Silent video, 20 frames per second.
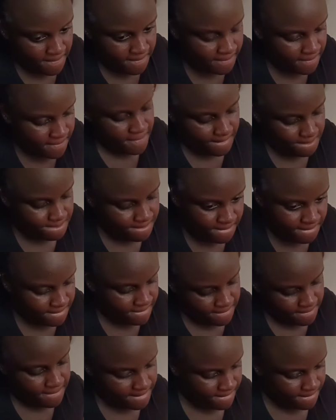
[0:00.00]
She has
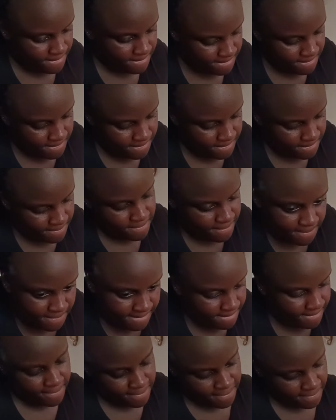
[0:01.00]
a video on
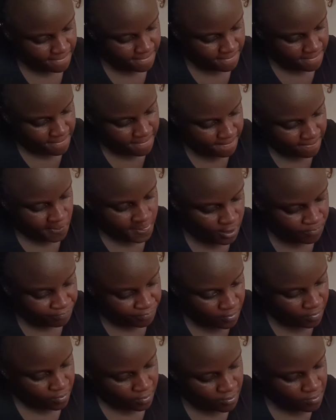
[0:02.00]
Instagram where she went to
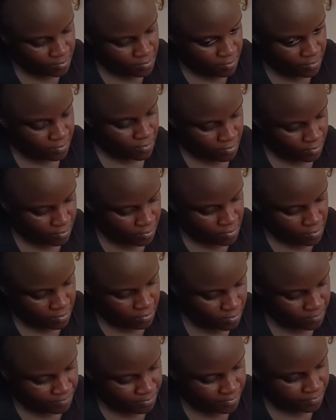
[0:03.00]
Lamu and
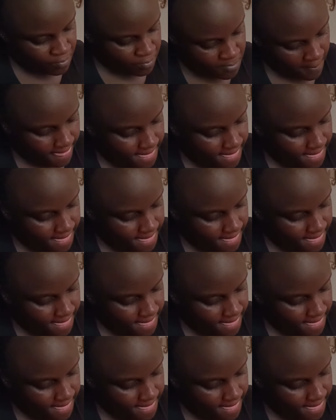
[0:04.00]
she had a